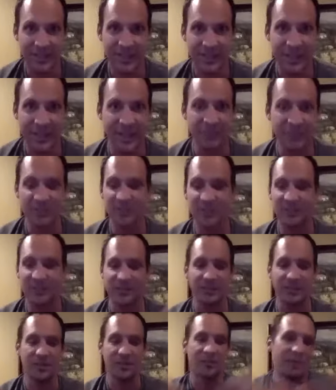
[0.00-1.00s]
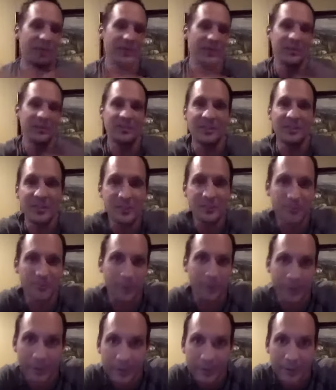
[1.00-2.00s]
and you start to go, maybe this thing doesn't
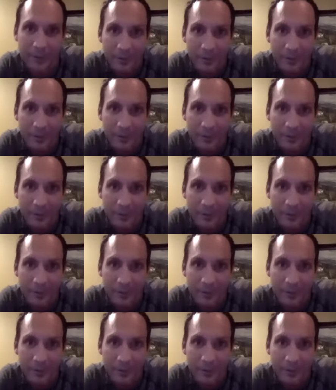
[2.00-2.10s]
work.